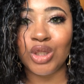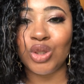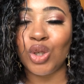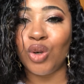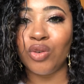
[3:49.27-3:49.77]
is
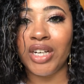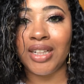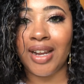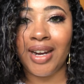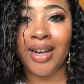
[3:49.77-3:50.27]
no ring
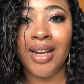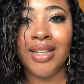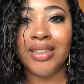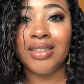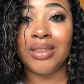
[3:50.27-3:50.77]
light.
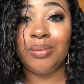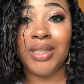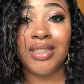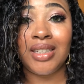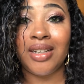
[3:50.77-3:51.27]
This is me
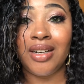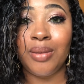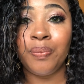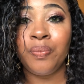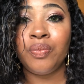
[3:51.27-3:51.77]
set
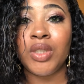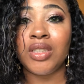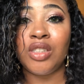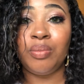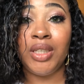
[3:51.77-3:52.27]
up. This
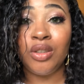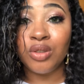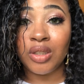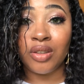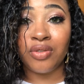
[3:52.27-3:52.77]
is me
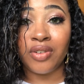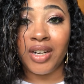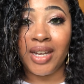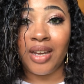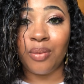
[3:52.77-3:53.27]
using the
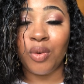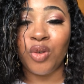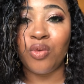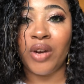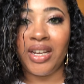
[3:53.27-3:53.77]
front camera
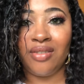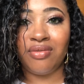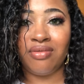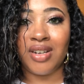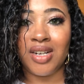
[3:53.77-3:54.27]
right in
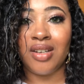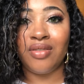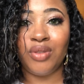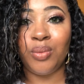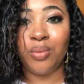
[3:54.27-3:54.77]
front
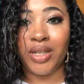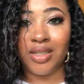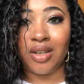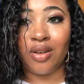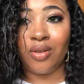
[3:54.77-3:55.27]
of the
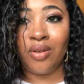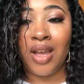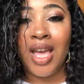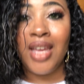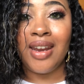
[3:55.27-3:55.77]
window.
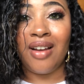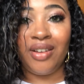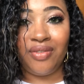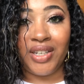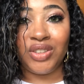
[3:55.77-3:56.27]
Now,
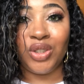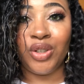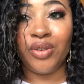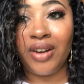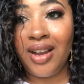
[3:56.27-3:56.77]
if I turn
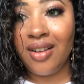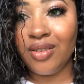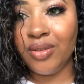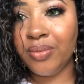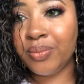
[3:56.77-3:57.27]

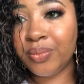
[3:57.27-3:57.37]
around,